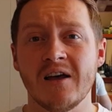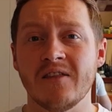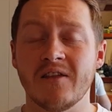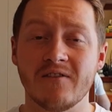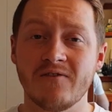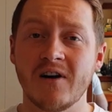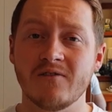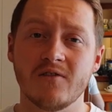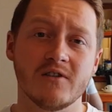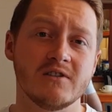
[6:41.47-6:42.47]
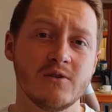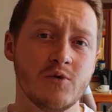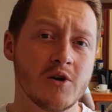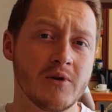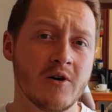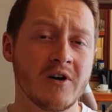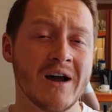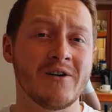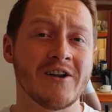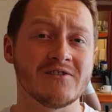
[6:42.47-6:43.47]
that at 5:30 we're going to be going
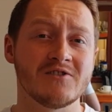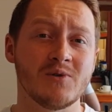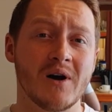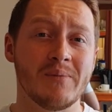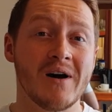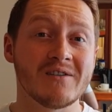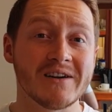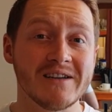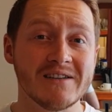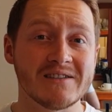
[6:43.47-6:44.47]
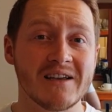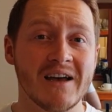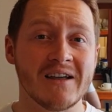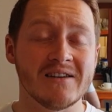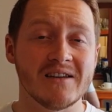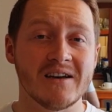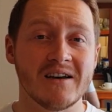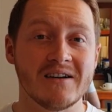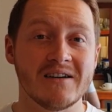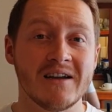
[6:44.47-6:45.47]
out and onto our balconies and
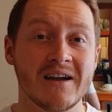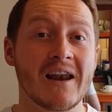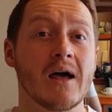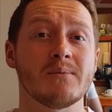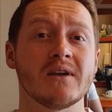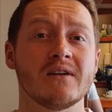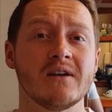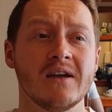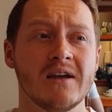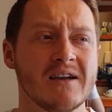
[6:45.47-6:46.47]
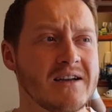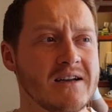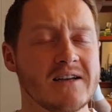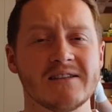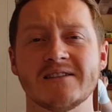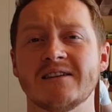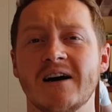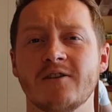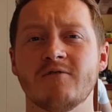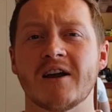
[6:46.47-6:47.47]
clapping as a
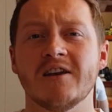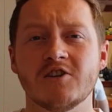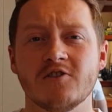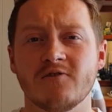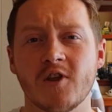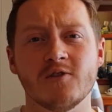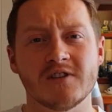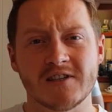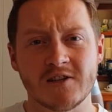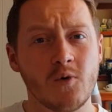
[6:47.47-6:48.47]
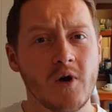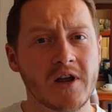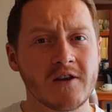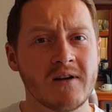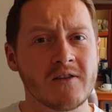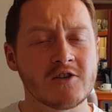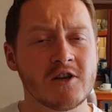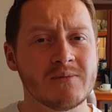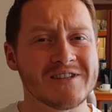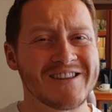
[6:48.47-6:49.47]
sign of recognition for those that are still working around the
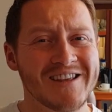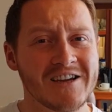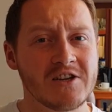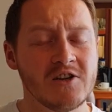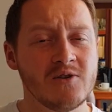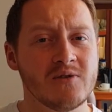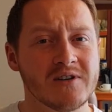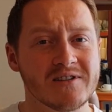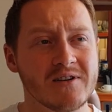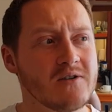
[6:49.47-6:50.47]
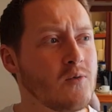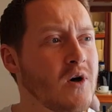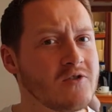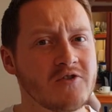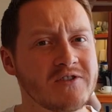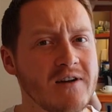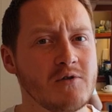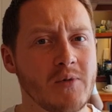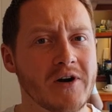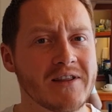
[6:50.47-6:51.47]
ship, as a thank you, as a well done to
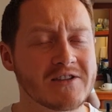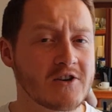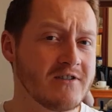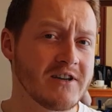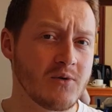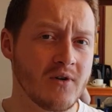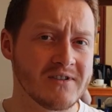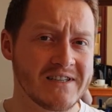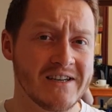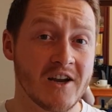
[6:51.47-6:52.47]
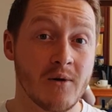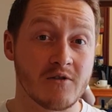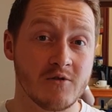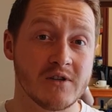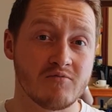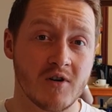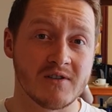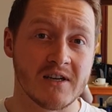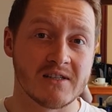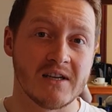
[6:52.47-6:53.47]
everybody that's currently in quarantine and going through this
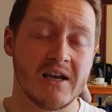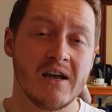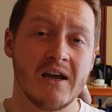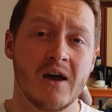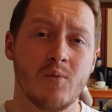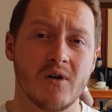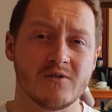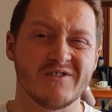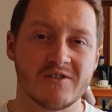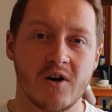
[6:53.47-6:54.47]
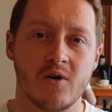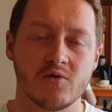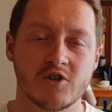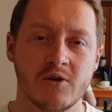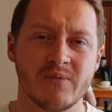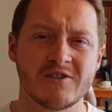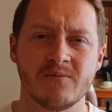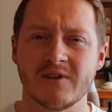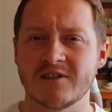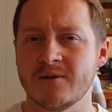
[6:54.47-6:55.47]
process, and well done to the whole ship. It's
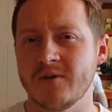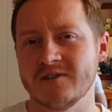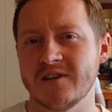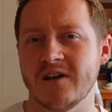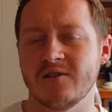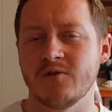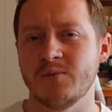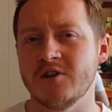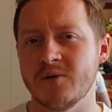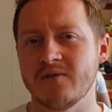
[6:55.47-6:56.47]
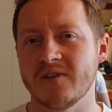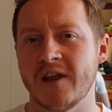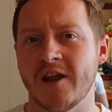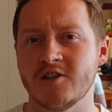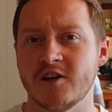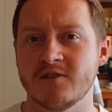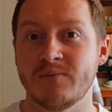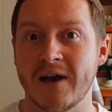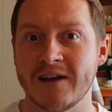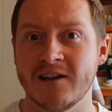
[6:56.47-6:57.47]
something similar to that you've been doing for the NHS
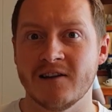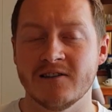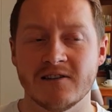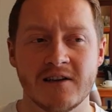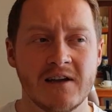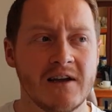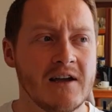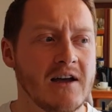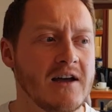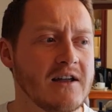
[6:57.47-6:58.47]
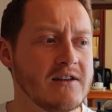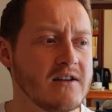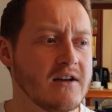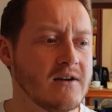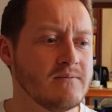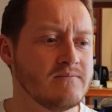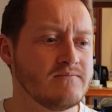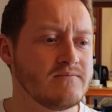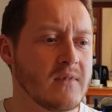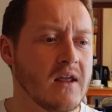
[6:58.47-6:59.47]
back in England, and
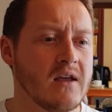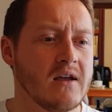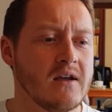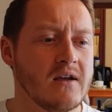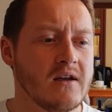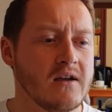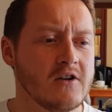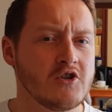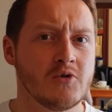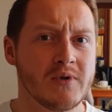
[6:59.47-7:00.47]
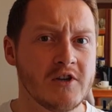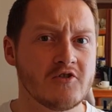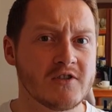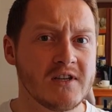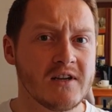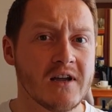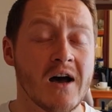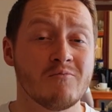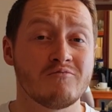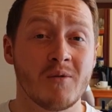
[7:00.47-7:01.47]
should be interesting.
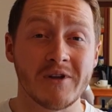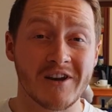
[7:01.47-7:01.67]
I'm probably